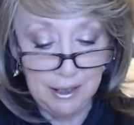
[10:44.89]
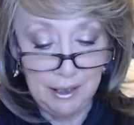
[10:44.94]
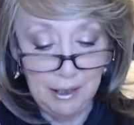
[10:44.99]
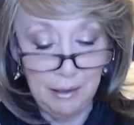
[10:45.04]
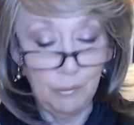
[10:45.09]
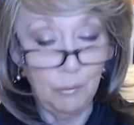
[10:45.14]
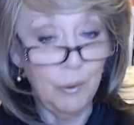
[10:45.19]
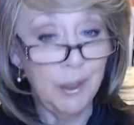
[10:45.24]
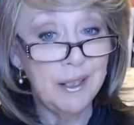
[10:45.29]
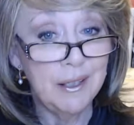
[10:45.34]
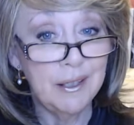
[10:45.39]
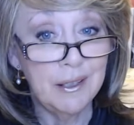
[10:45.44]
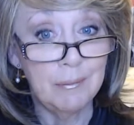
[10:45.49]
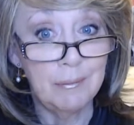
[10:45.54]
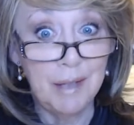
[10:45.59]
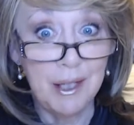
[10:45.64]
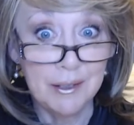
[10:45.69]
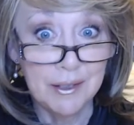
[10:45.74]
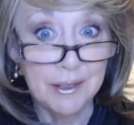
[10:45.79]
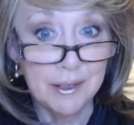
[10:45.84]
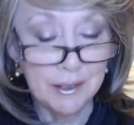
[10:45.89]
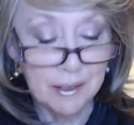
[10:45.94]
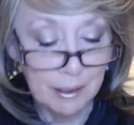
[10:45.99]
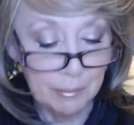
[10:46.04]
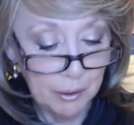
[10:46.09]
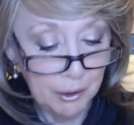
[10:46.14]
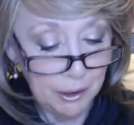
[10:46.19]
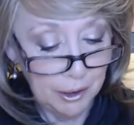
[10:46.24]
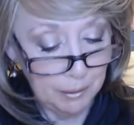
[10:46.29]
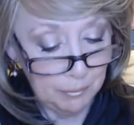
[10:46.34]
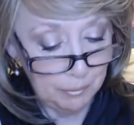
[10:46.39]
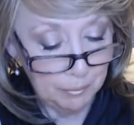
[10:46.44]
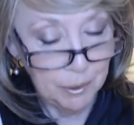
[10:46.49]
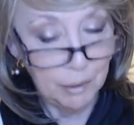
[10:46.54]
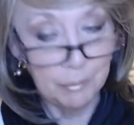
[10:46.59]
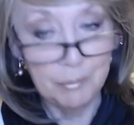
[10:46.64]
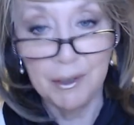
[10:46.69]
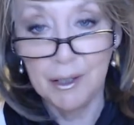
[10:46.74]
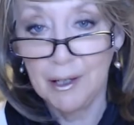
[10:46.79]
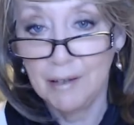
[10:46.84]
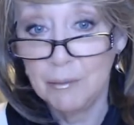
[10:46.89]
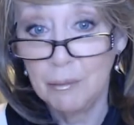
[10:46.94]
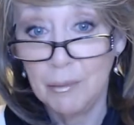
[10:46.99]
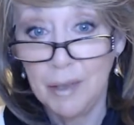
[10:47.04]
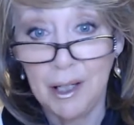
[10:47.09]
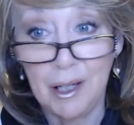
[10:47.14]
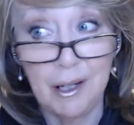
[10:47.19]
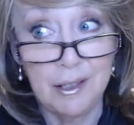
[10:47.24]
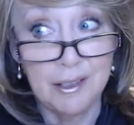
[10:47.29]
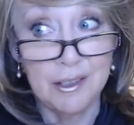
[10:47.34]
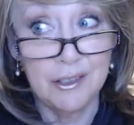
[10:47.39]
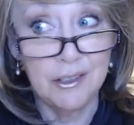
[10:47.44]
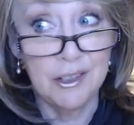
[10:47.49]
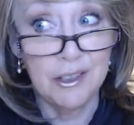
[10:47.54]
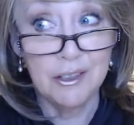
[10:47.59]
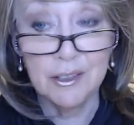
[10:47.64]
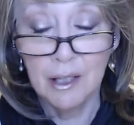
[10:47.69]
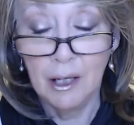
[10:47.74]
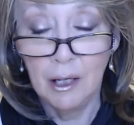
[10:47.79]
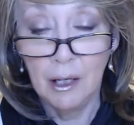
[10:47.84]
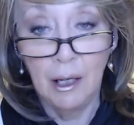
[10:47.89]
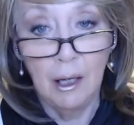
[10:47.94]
And one of the meds that they put, put me off my heart is just,